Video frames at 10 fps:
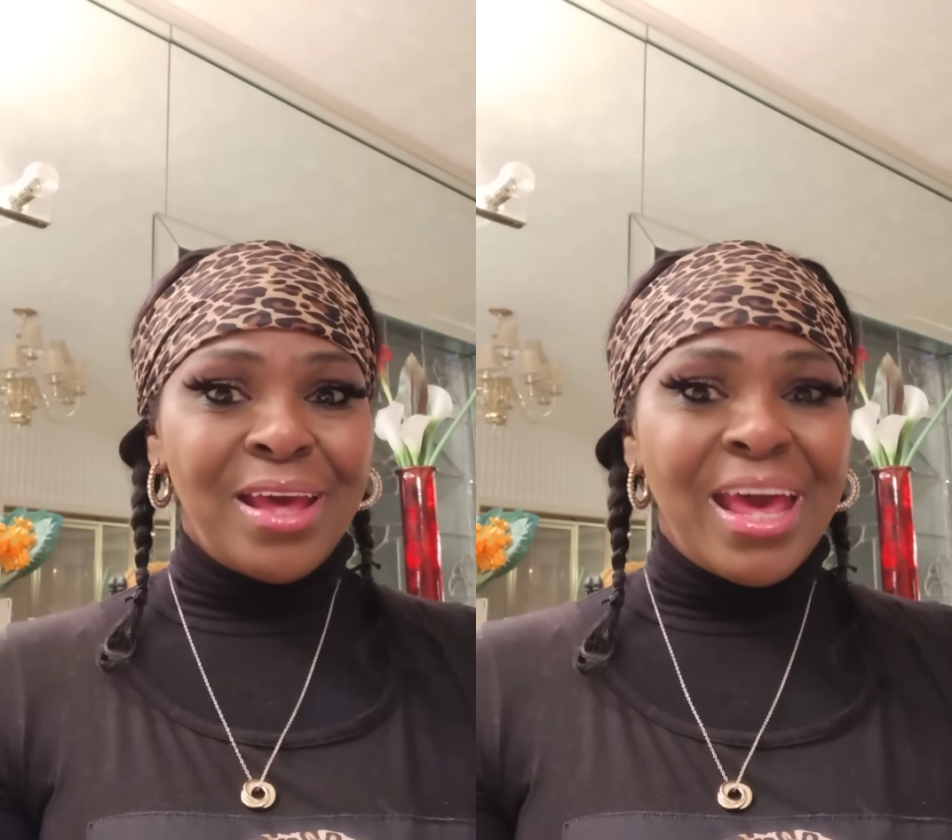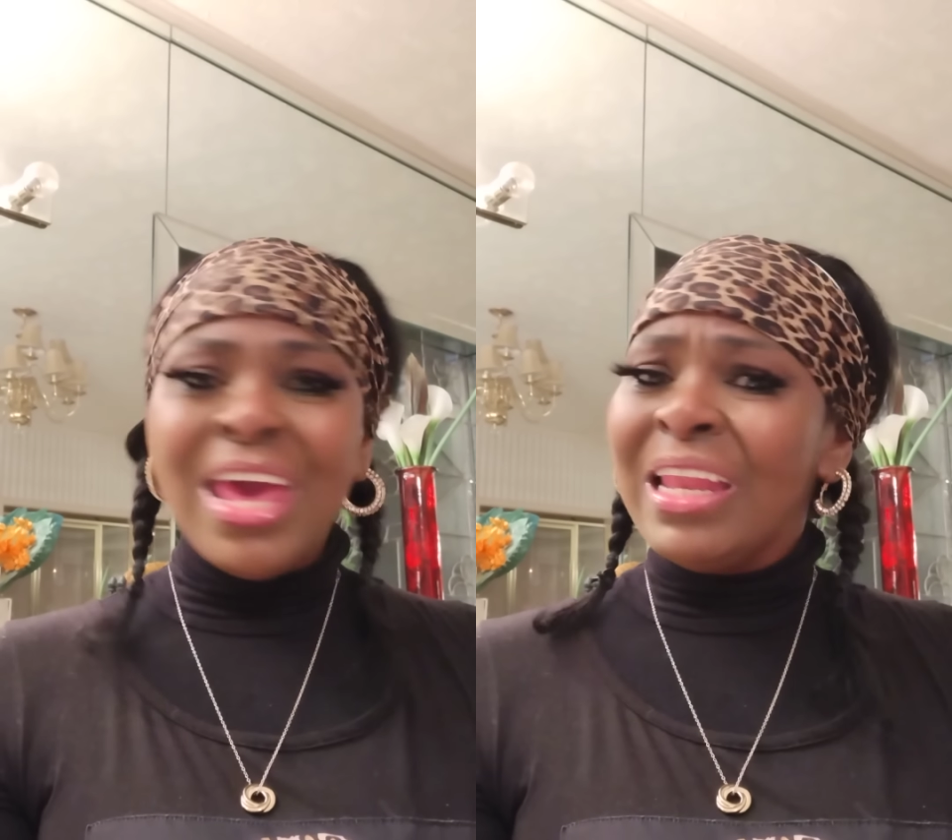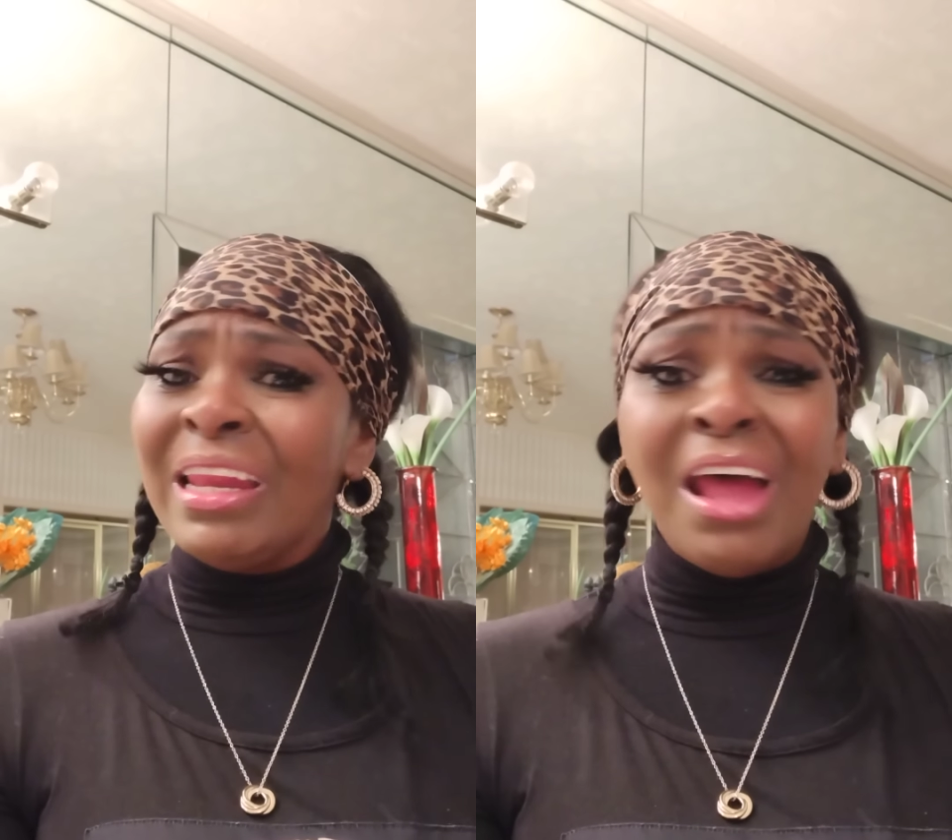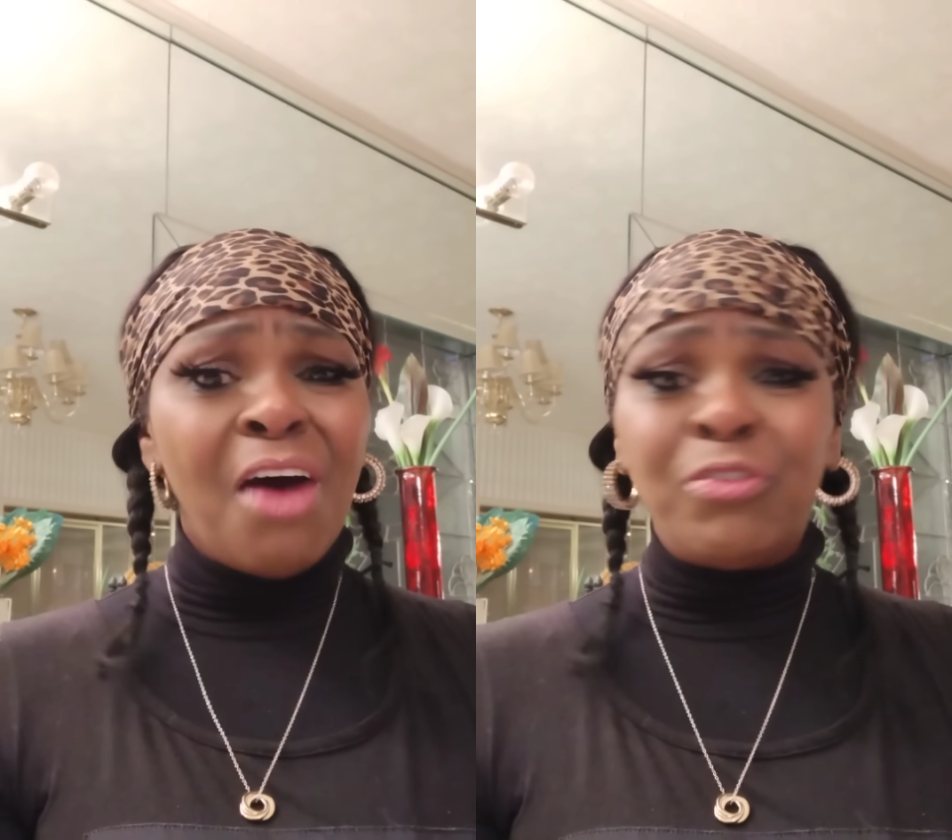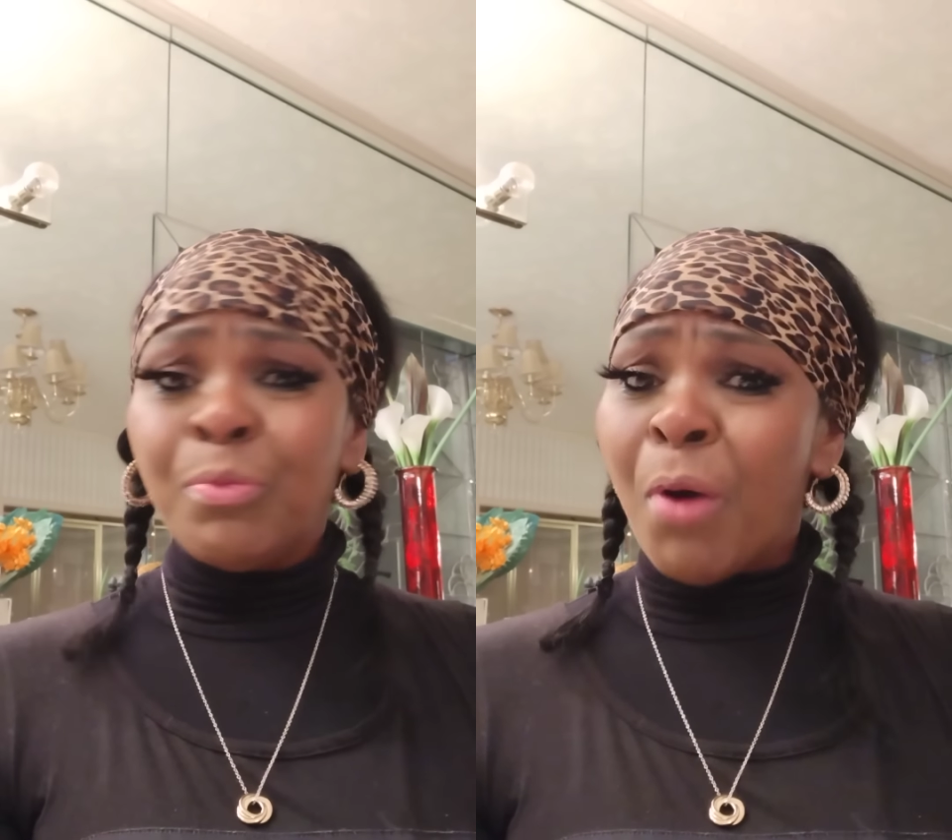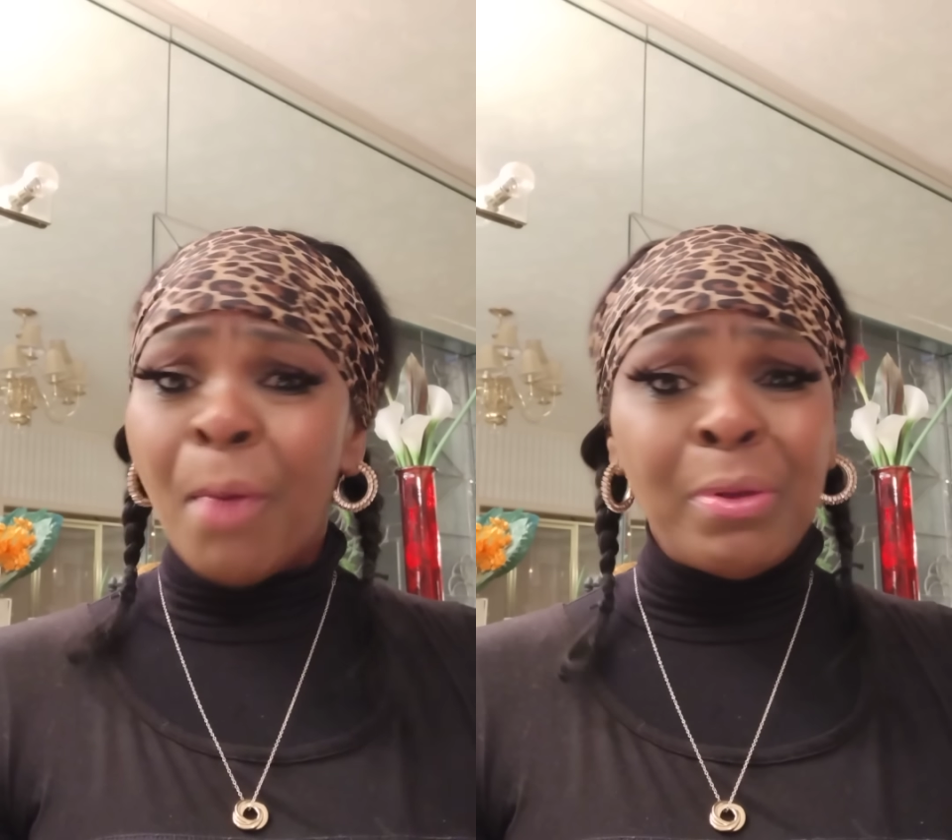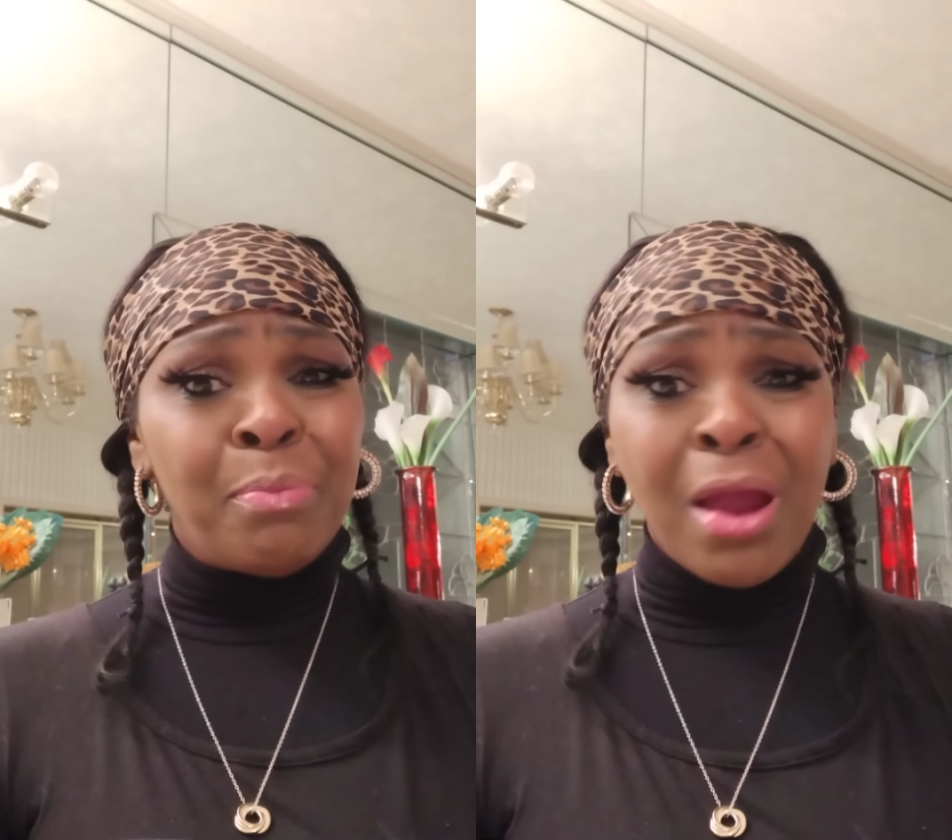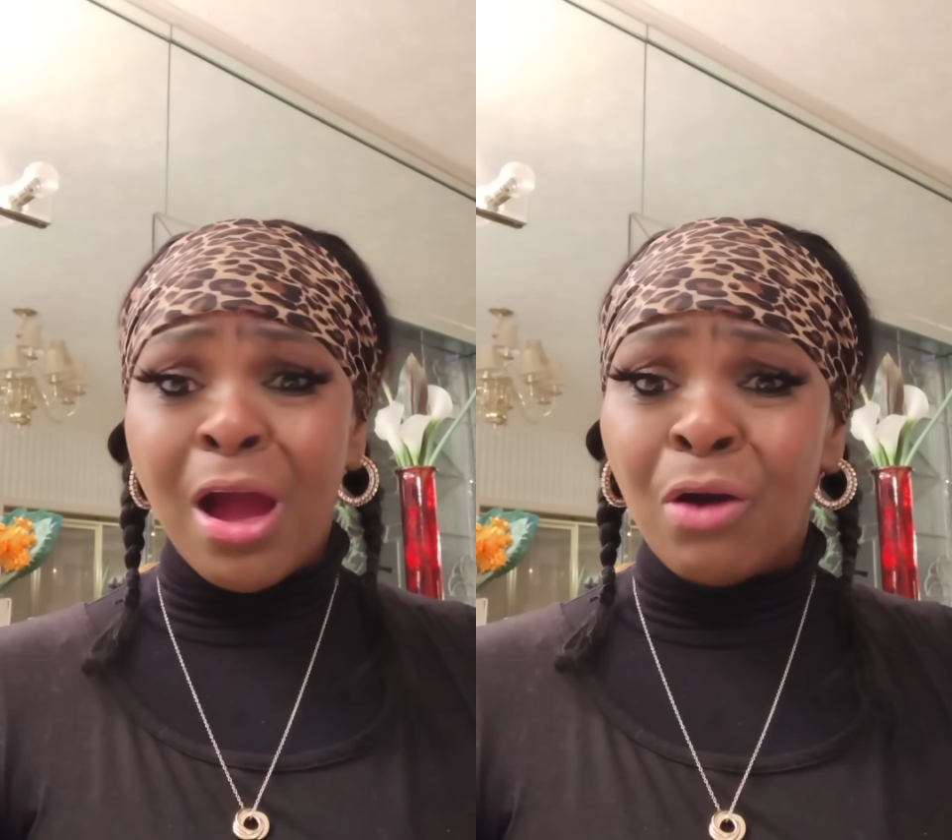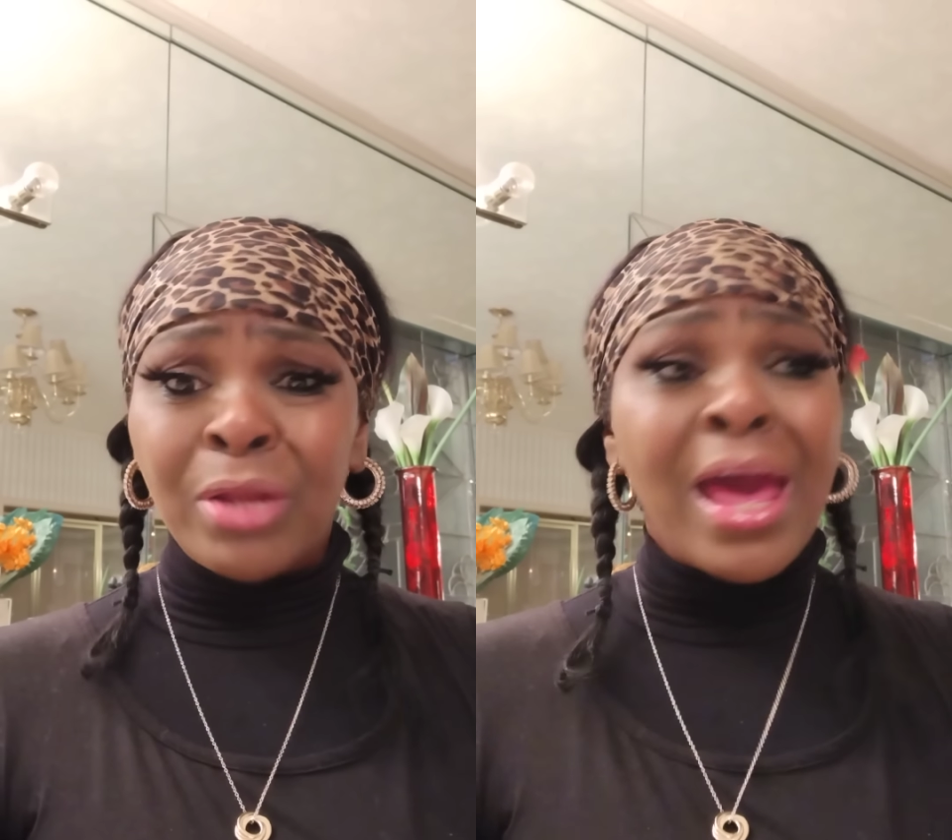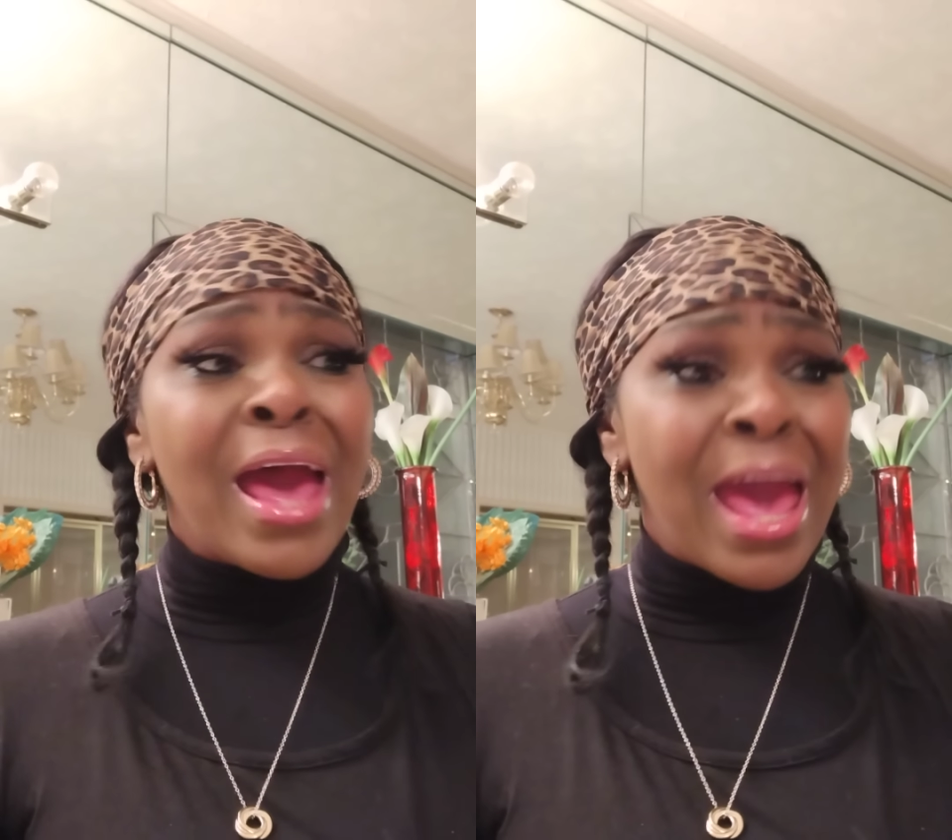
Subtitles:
He loved Bobby Brown